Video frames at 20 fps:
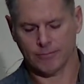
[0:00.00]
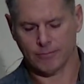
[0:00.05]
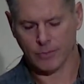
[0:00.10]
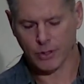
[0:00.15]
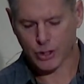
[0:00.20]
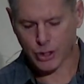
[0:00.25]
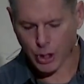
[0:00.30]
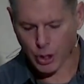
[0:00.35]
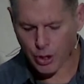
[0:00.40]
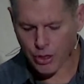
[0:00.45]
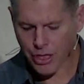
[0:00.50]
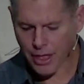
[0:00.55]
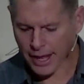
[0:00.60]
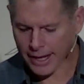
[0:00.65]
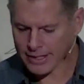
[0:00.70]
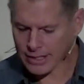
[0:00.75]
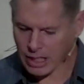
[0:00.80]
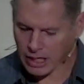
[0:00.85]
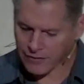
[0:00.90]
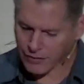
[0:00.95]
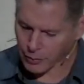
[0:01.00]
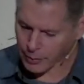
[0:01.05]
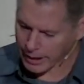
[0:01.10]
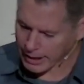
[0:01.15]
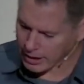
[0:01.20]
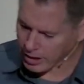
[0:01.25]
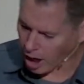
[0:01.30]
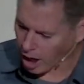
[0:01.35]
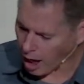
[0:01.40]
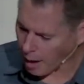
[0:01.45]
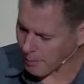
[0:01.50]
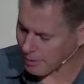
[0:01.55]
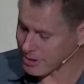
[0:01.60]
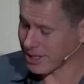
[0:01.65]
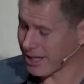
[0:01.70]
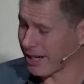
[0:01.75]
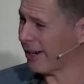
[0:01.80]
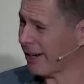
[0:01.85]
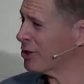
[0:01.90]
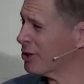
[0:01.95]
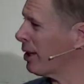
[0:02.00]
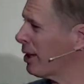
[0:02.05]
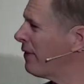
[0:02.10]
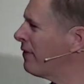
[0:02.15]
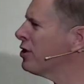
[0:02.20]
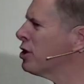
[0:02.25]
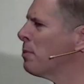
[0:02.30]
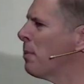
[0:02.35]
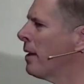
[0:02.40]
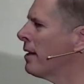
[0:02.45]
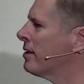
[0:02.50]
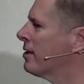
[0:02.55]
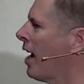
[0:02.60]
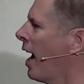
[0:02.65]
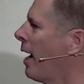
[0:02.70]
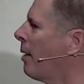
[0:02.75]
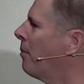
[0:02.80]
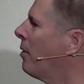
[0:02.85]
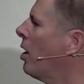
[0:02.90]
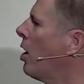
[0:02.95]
Two things that if you read commentaries or even spend time